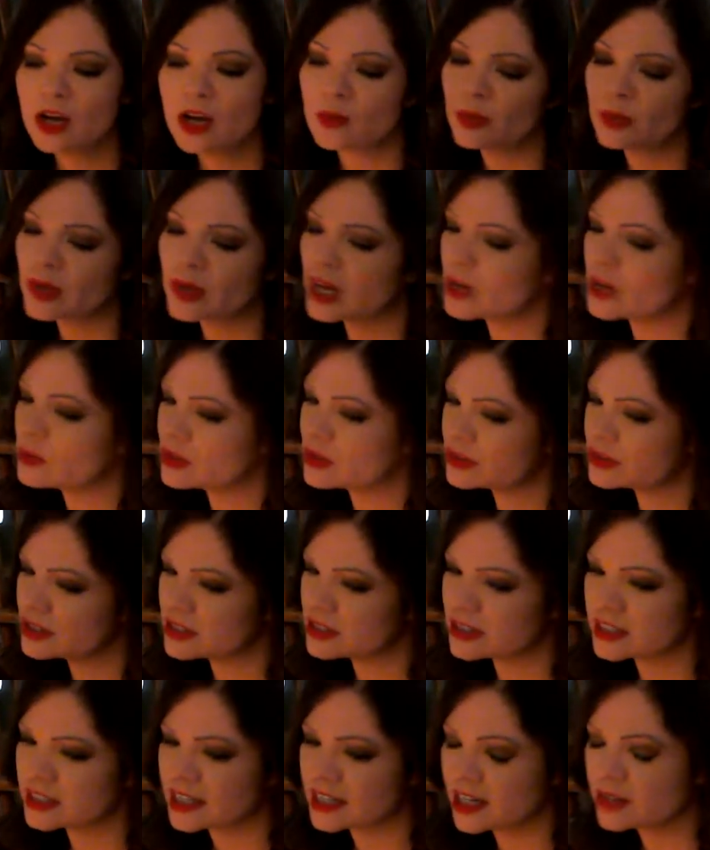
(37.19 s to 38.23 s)
But with
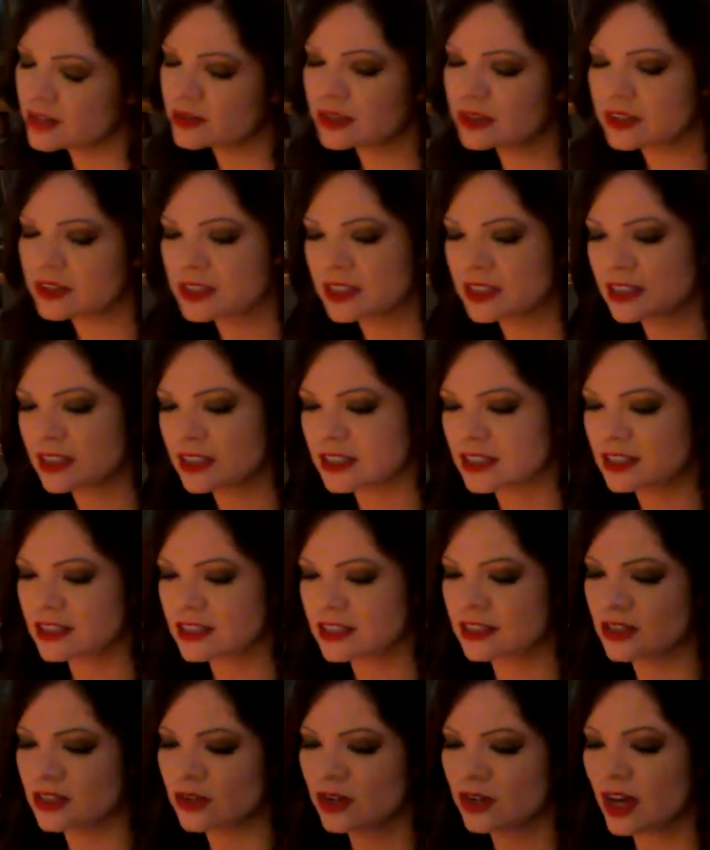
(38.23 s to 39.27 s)
this tower, this
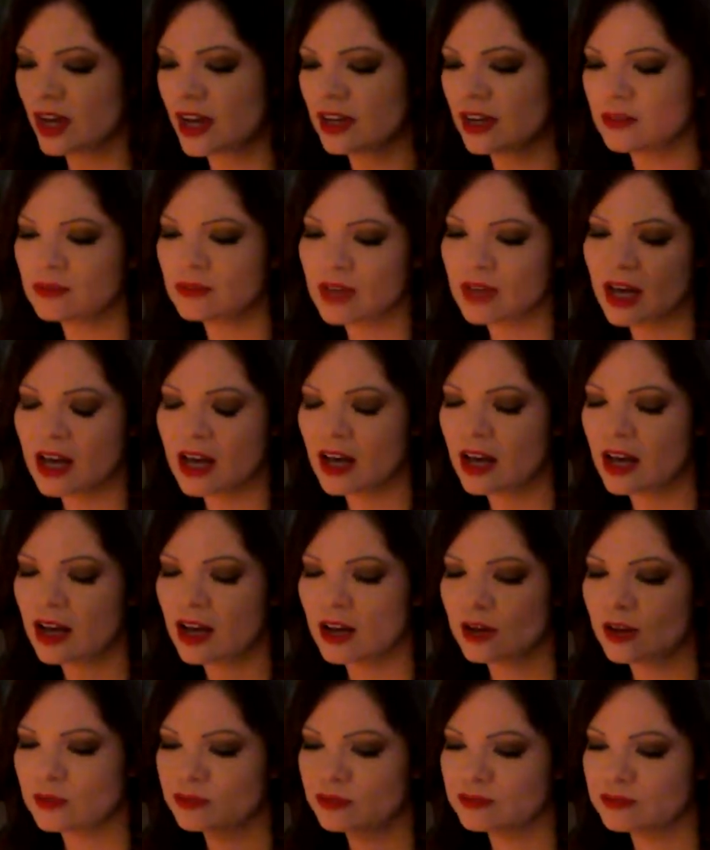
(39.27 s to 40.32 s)
is okay.
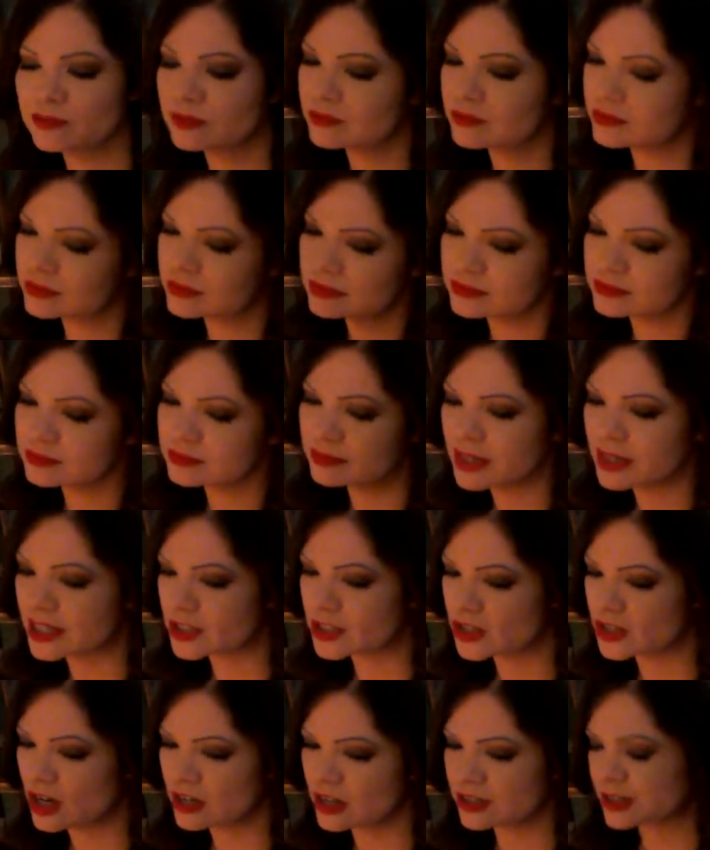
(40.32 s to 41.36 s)
Might
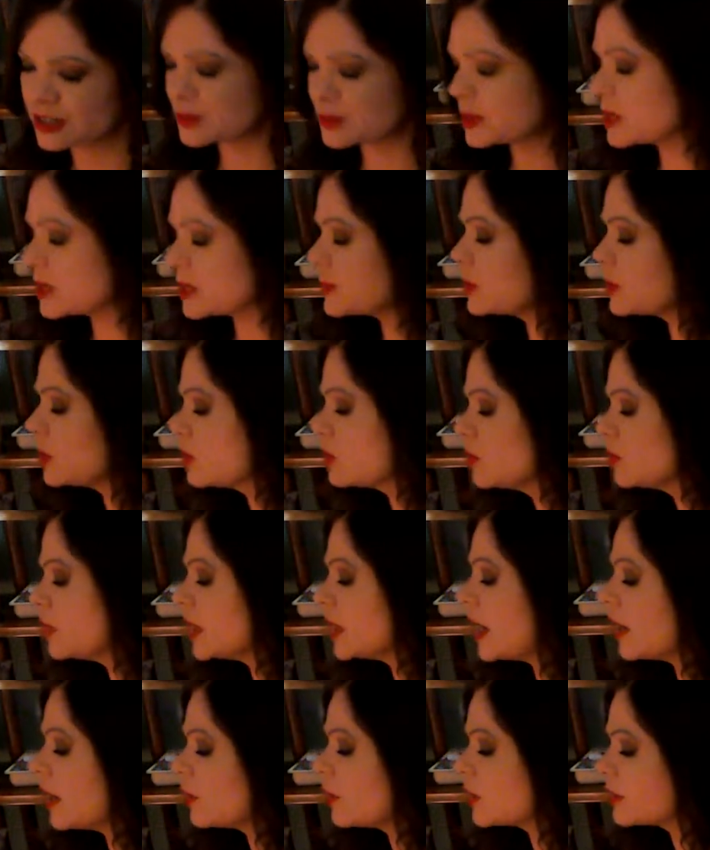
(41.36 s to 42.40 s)
shock some people, but
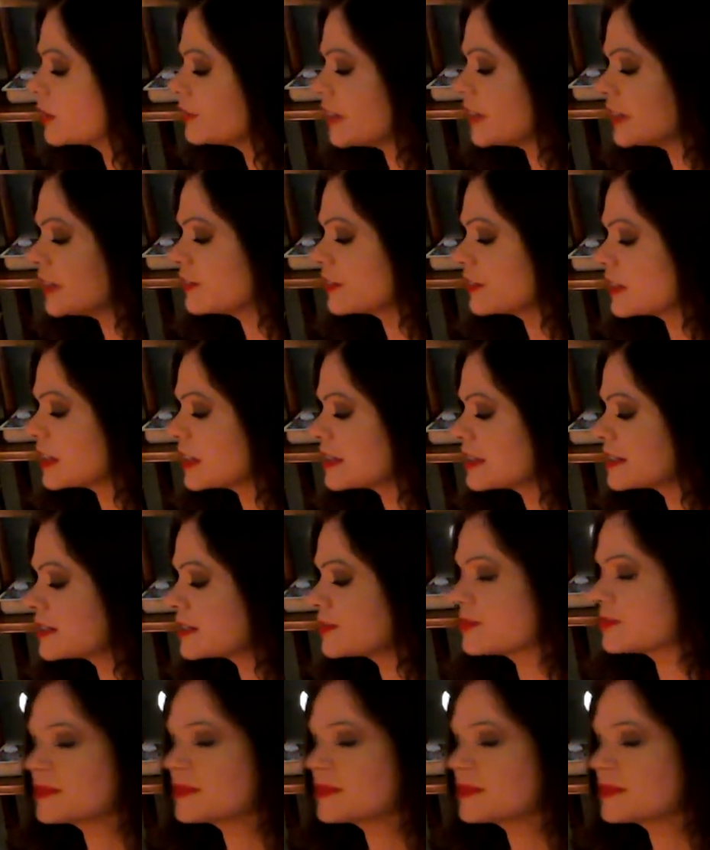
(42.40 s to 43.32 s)
I want to fight for this.